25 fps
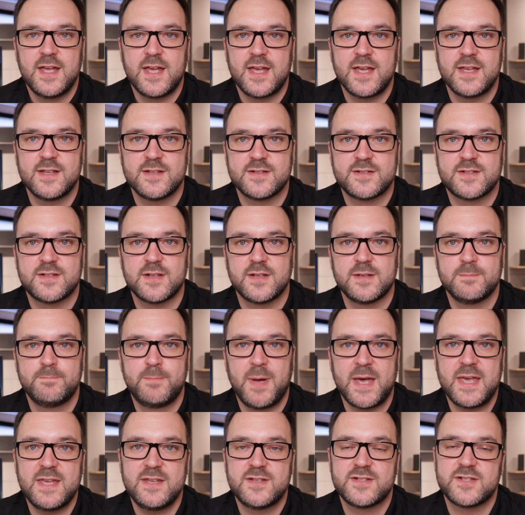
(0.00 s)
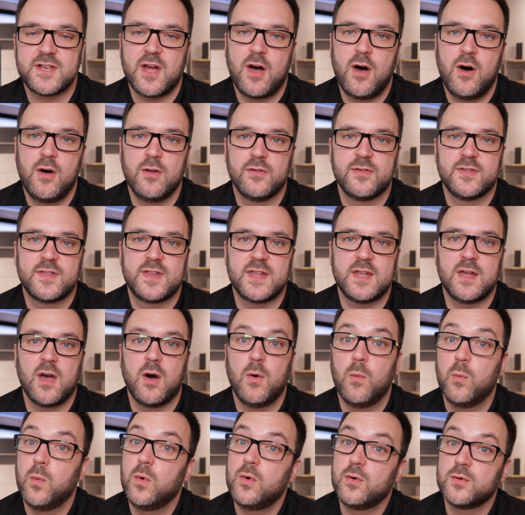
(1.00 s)
is based on the
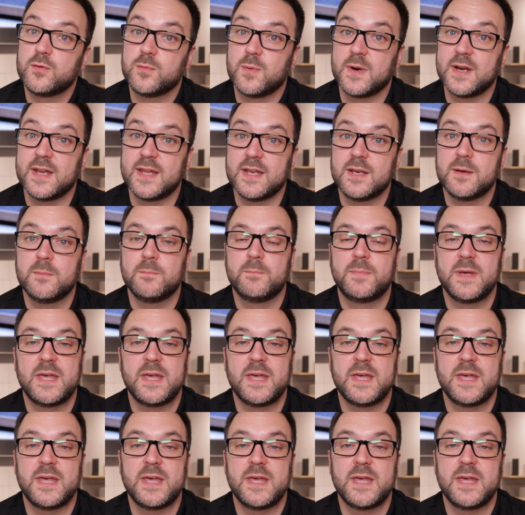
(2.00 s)
award-winning